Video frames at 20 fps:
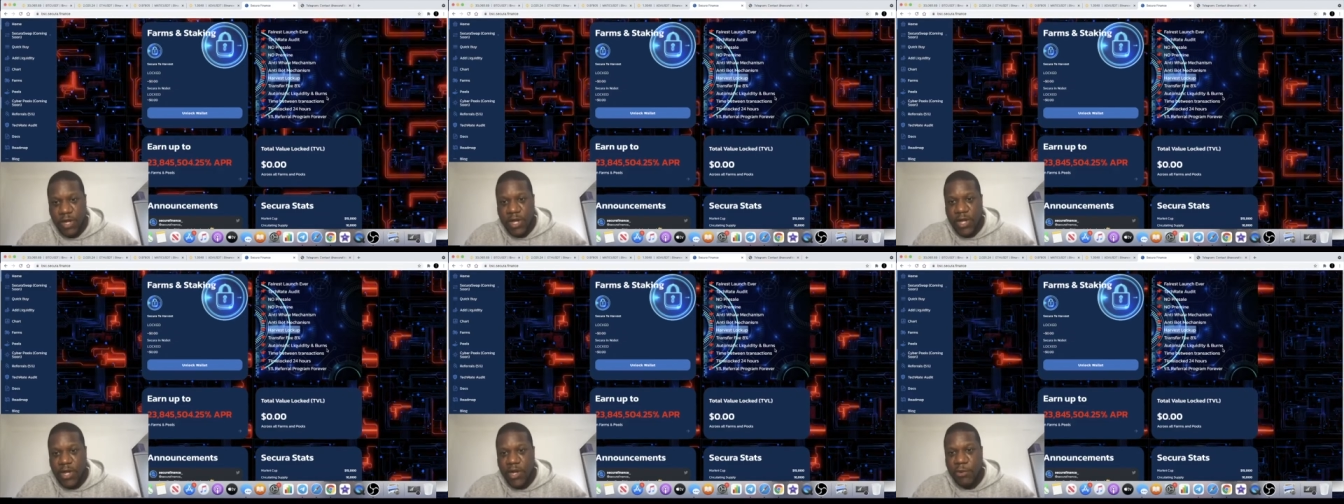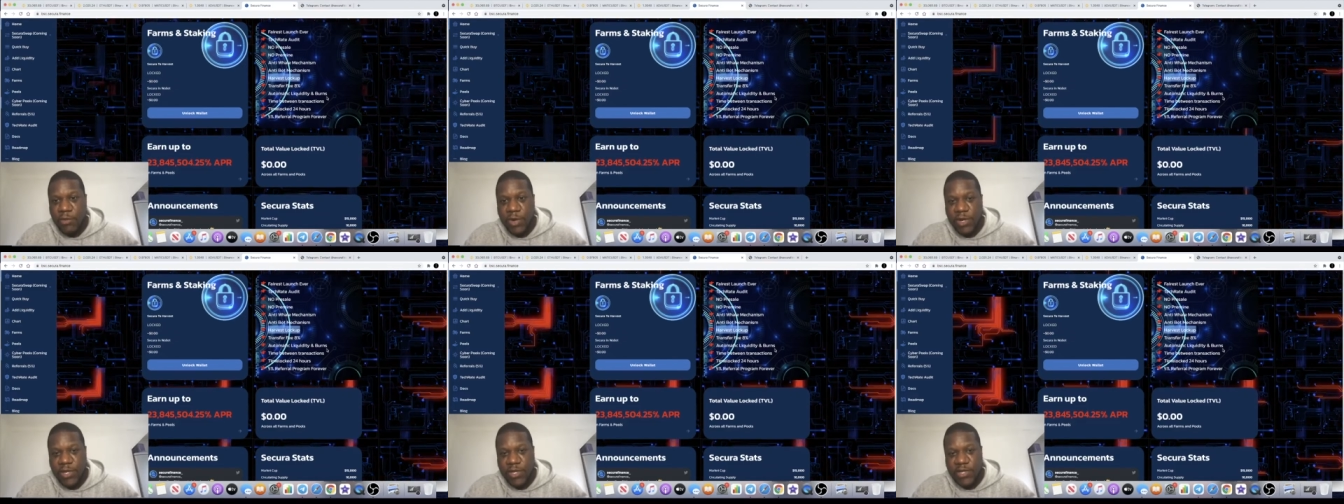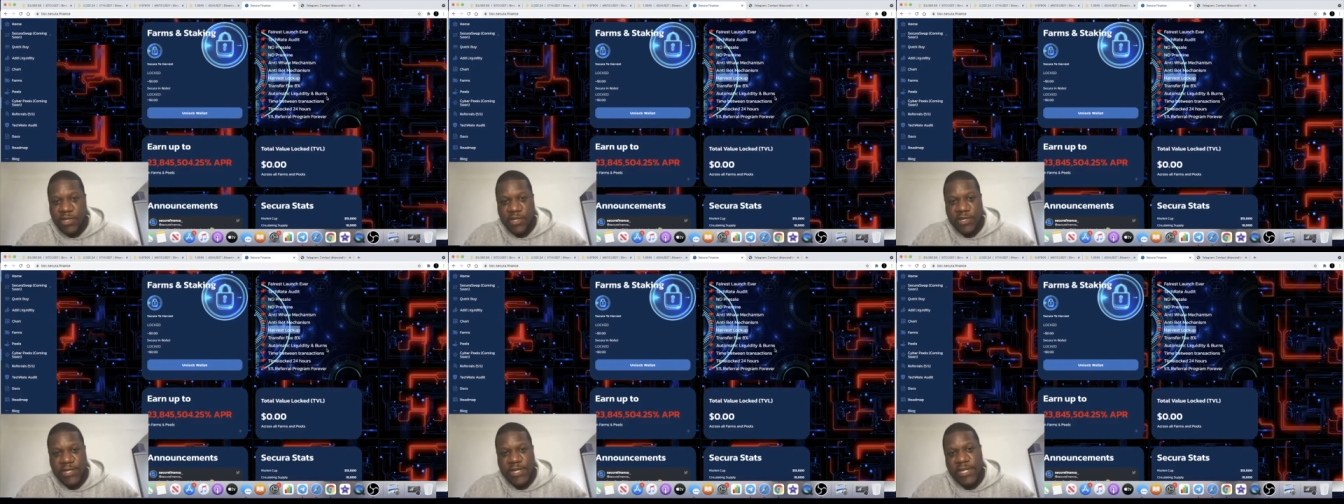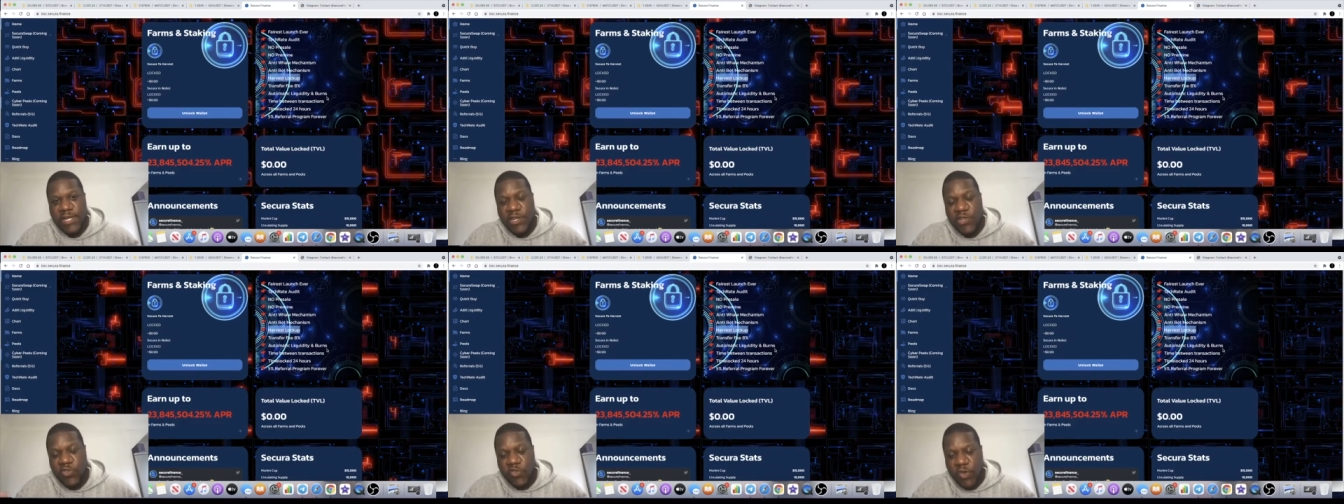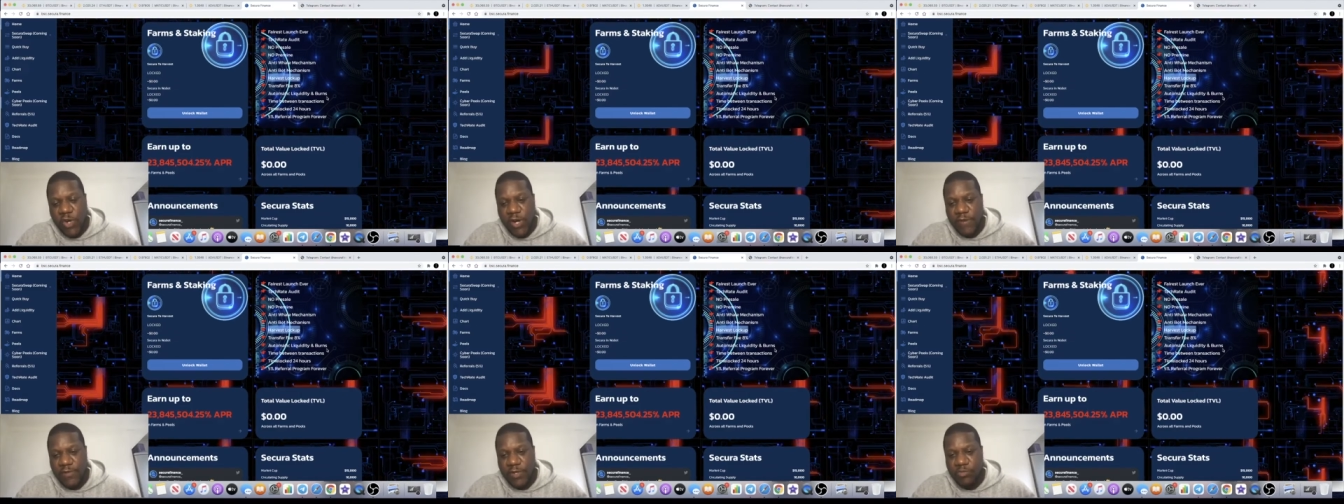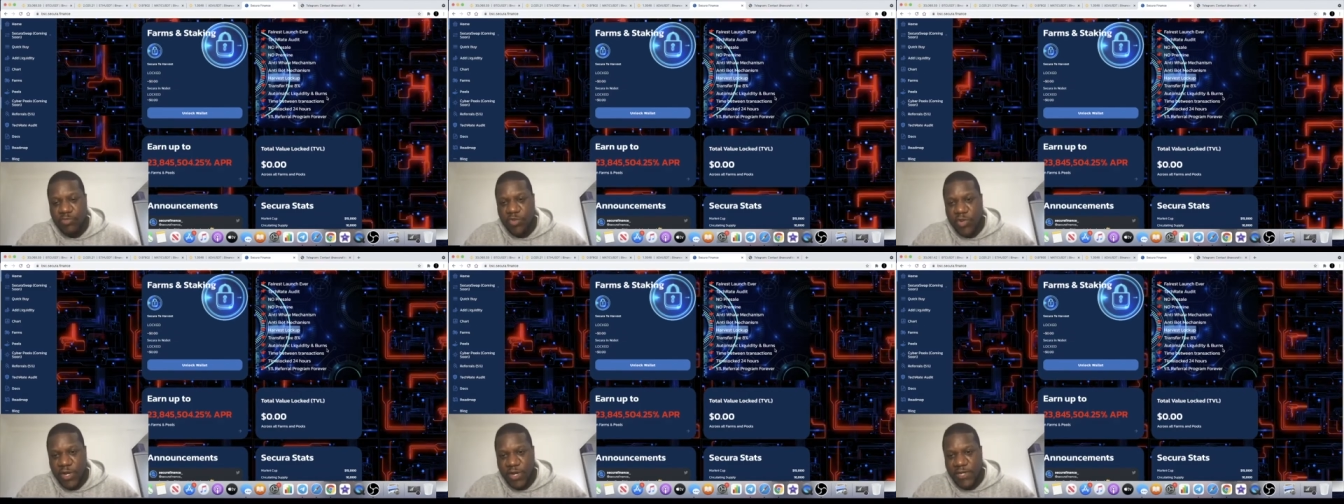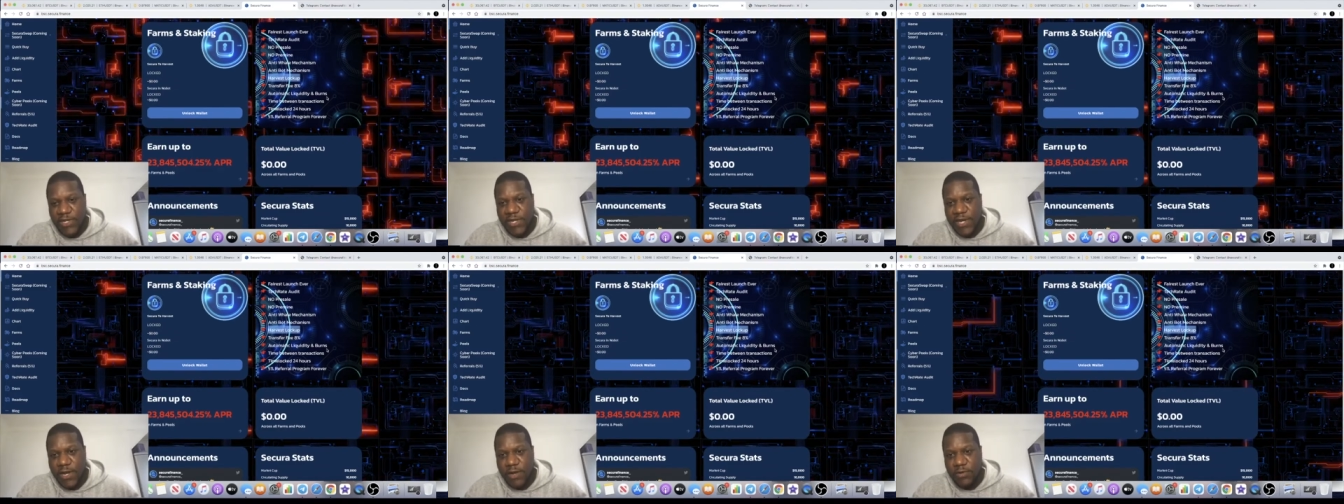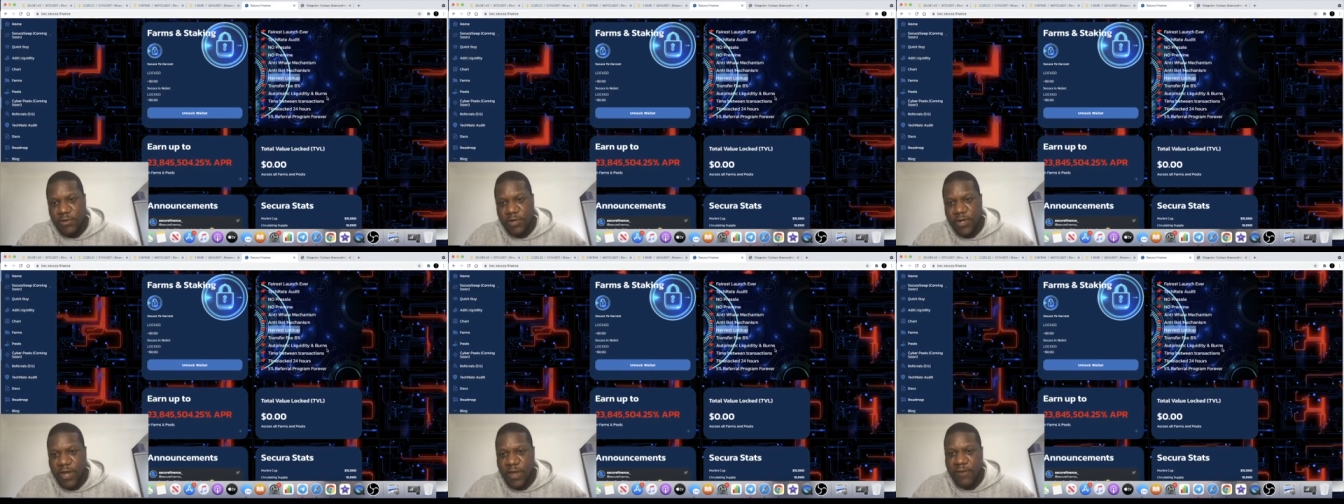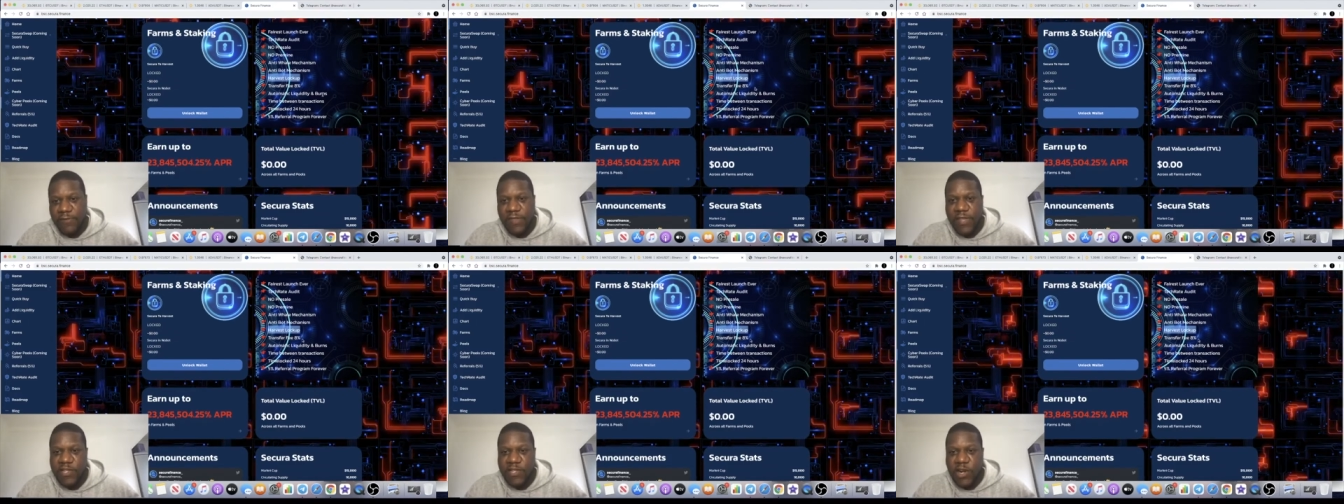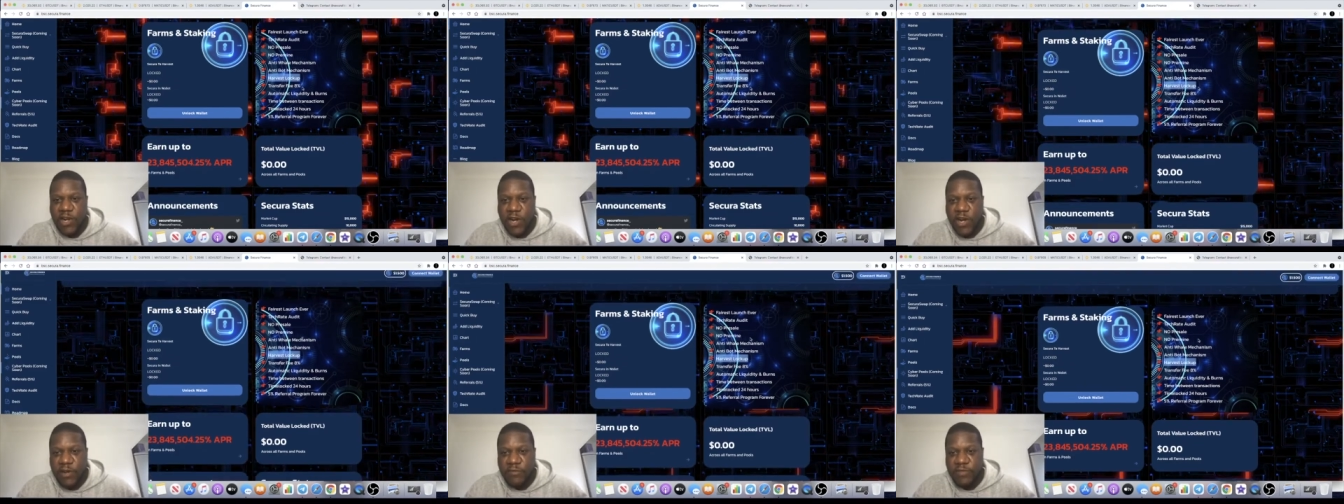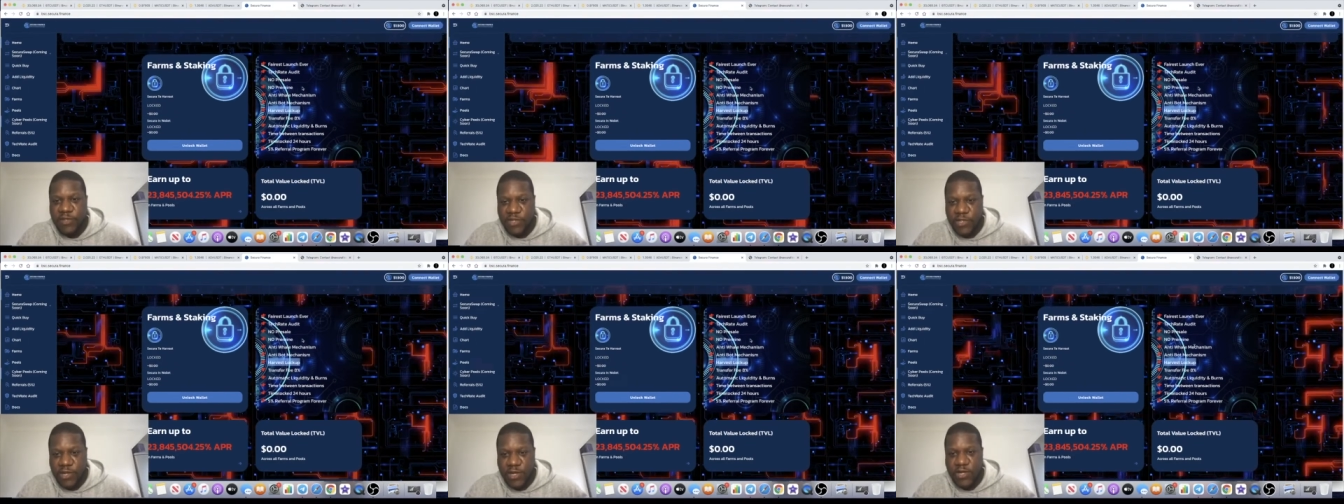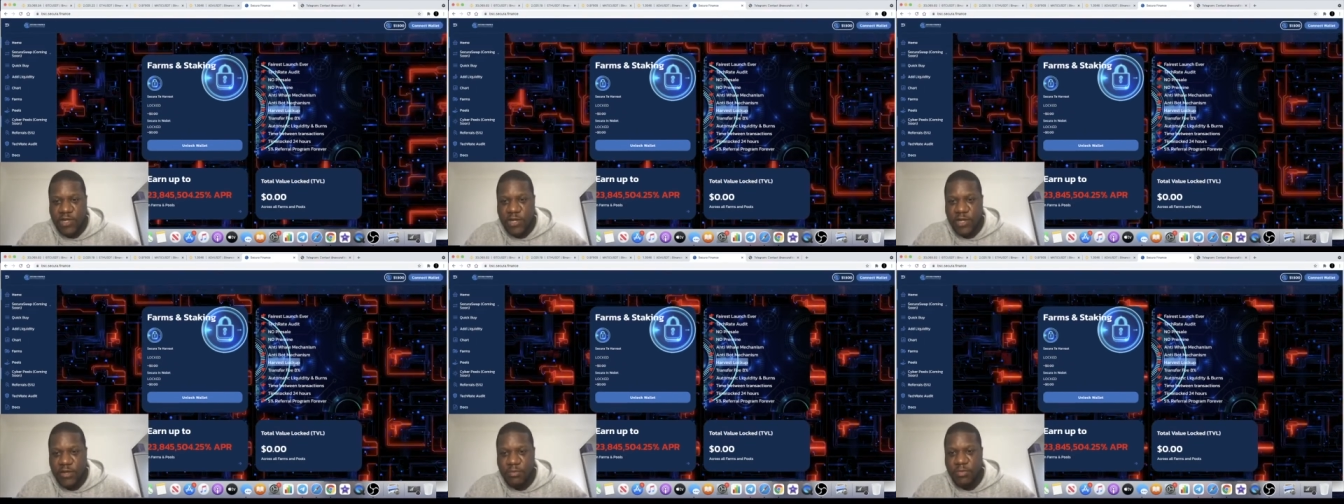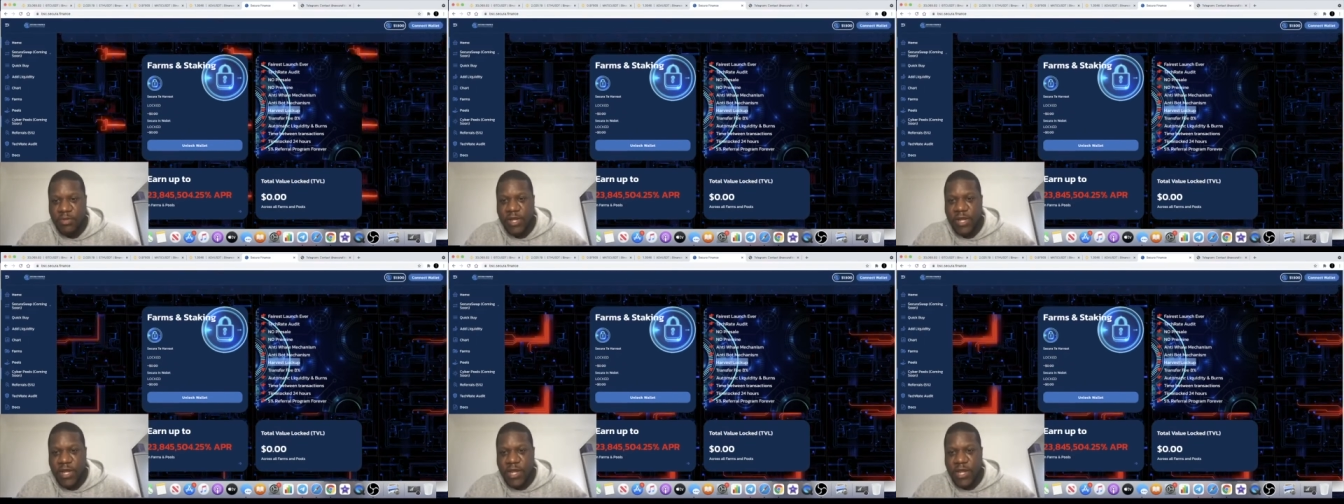and what this does is it drives the price down now if there's a harvest lockup